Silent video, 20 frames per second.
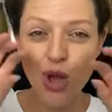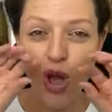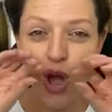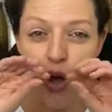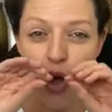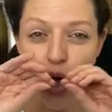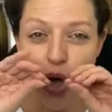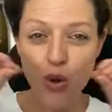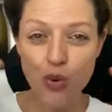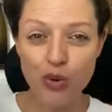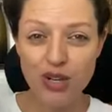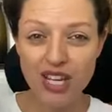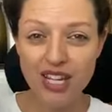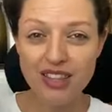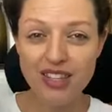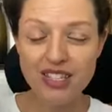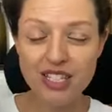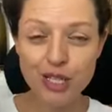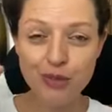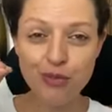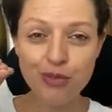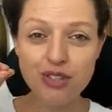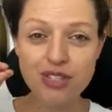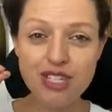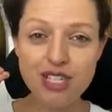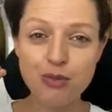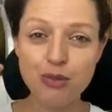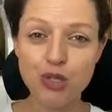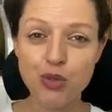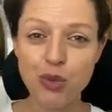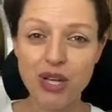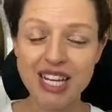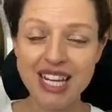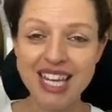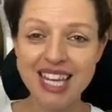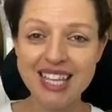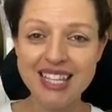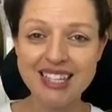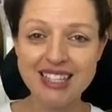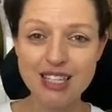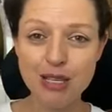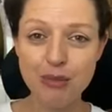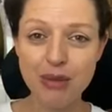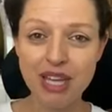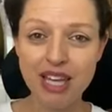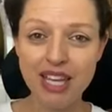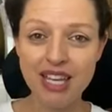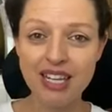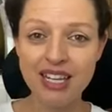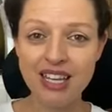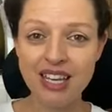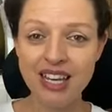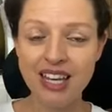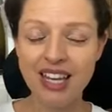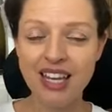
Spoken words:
hone in the differences between histamine,